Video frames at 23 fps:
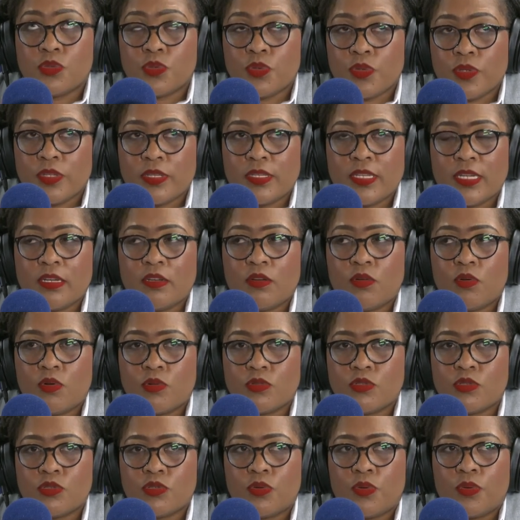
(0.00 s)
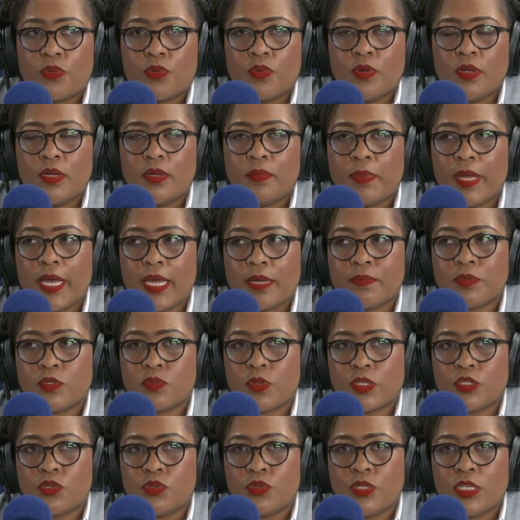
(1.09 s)
do think also perhaps
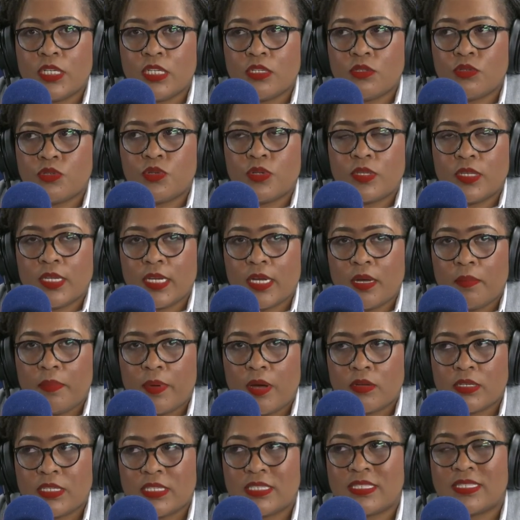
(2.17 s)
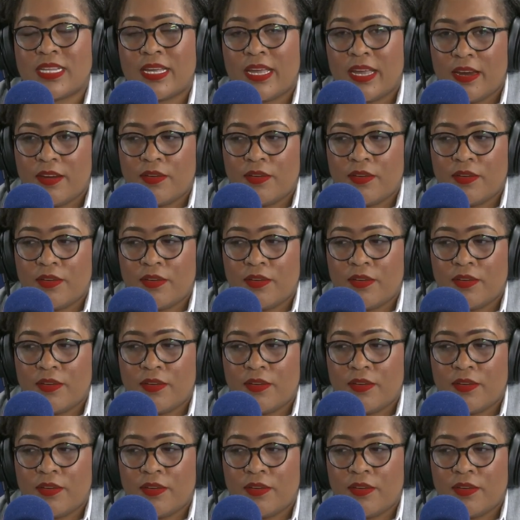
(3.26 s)
what you need to think about is the